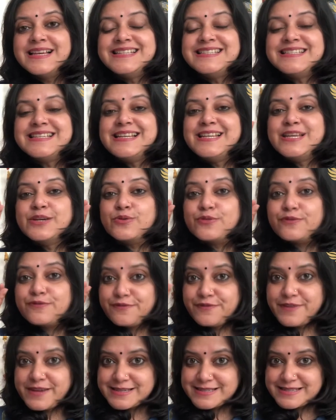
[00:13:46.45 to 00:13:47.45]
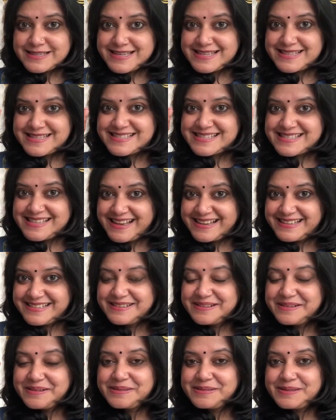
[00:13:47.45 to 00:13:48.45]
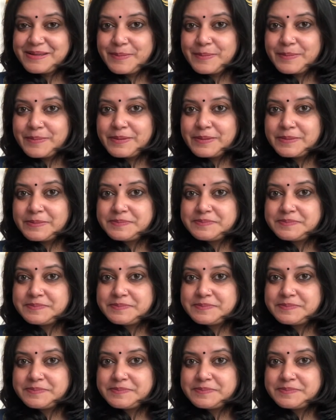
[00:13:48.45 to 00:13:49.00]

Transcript: till he could fit inside her thimble.